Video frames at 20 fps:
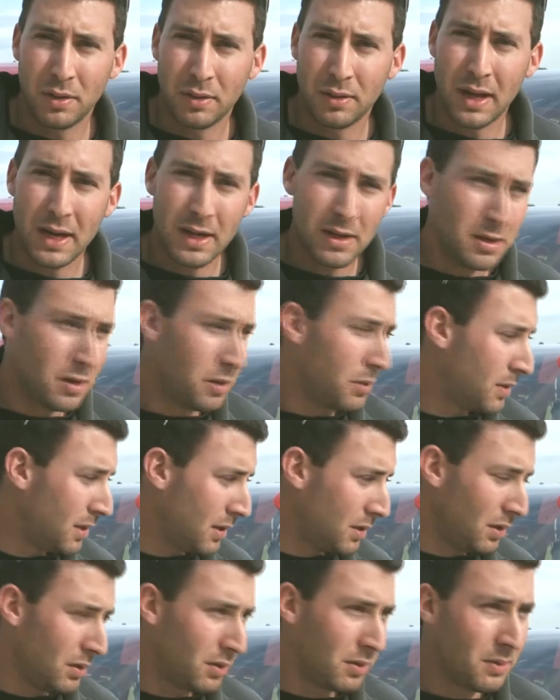side yoke
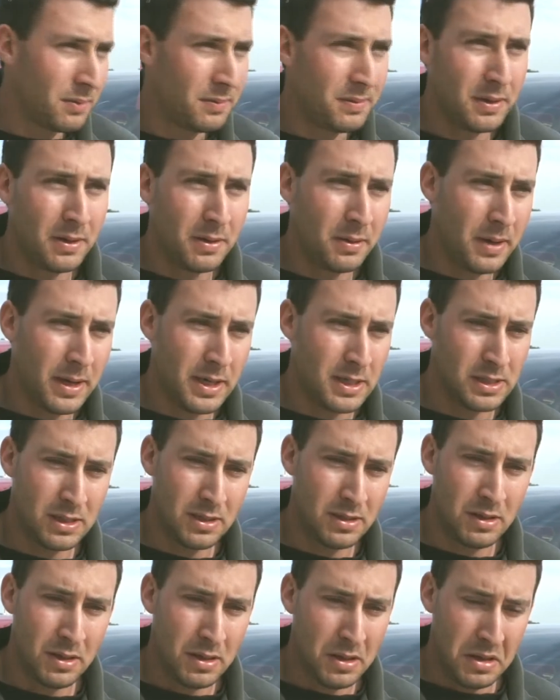in this
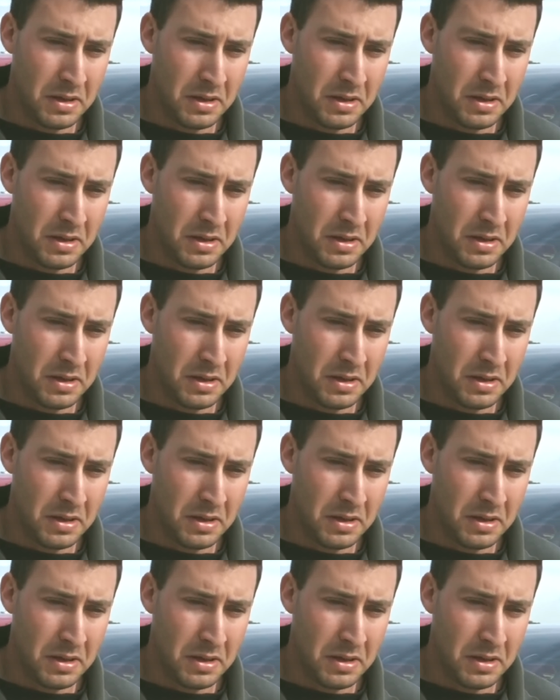configuration.